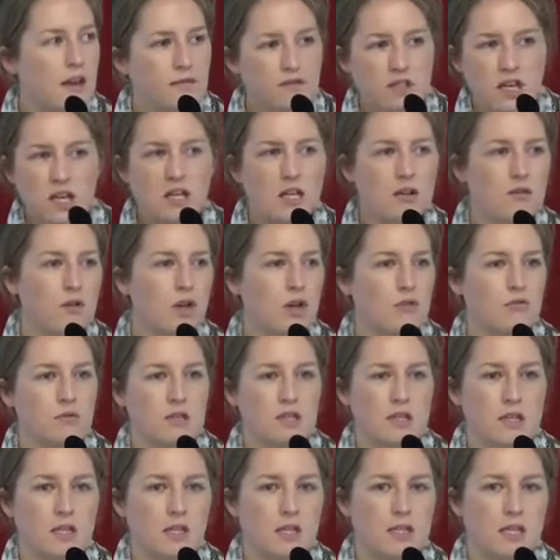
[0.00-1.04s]
done their own
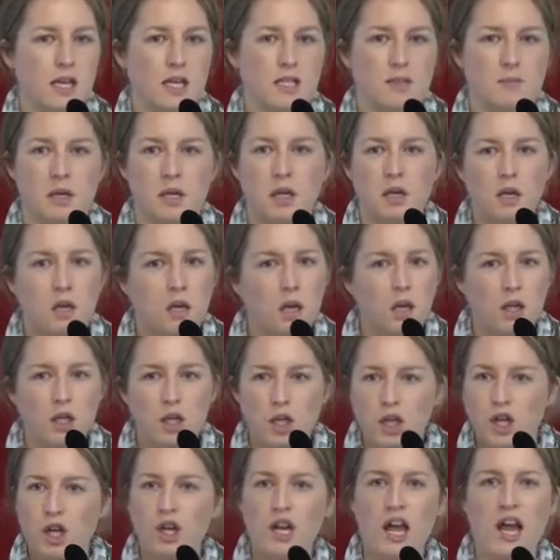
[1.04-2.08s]
risk assessment?
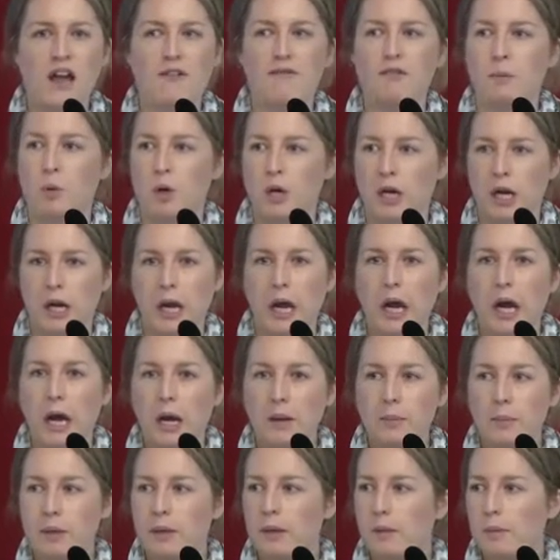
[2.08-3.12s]
You don't have to bring it
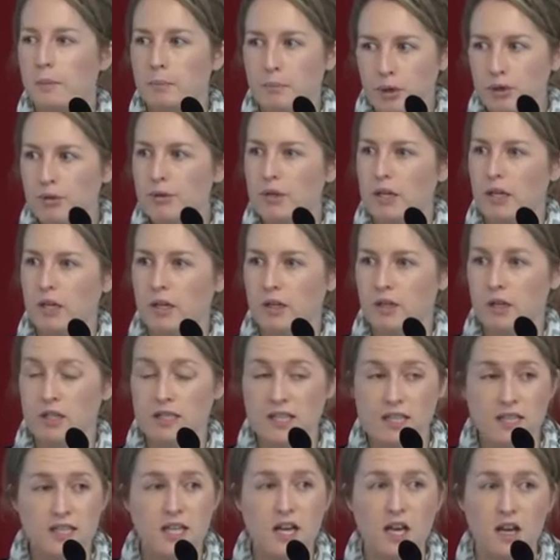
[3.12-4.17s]
up. Brilliant, because
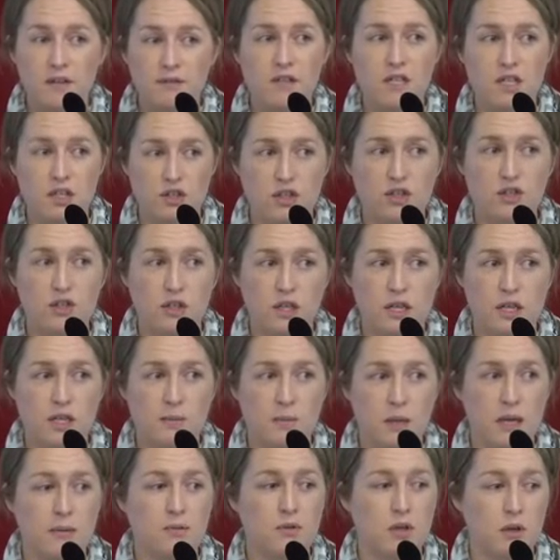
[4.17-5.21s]
that's half the issue here.
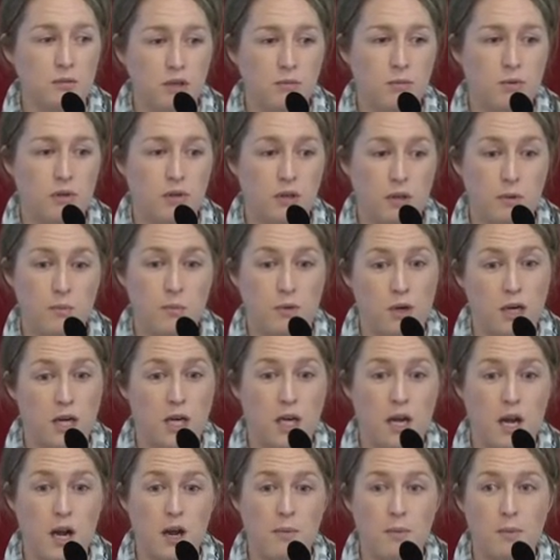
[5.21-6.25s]
People don't want to bring it
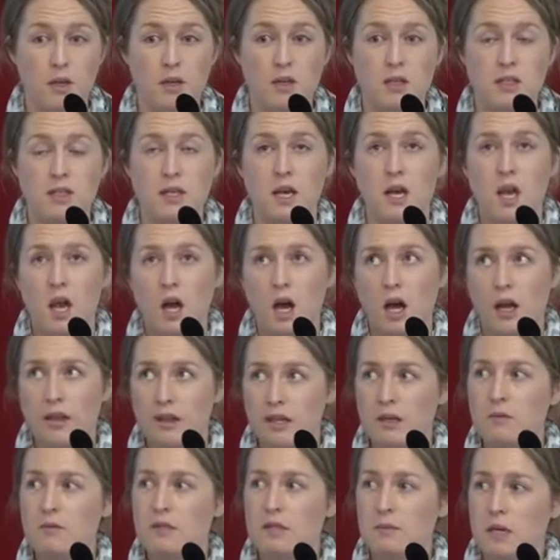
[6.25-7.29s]
up because I
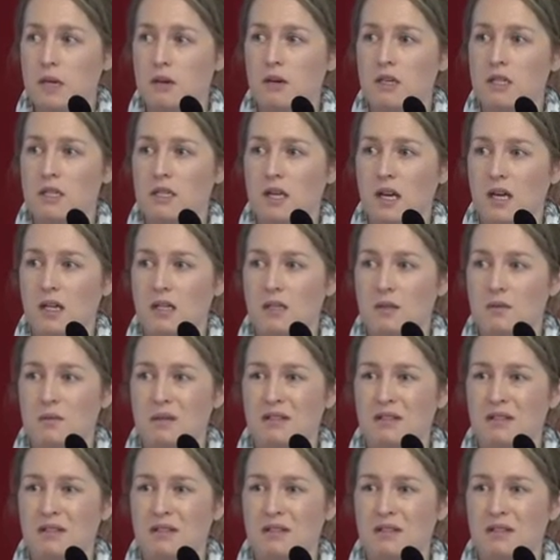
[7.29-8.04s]
think it was Mary saying as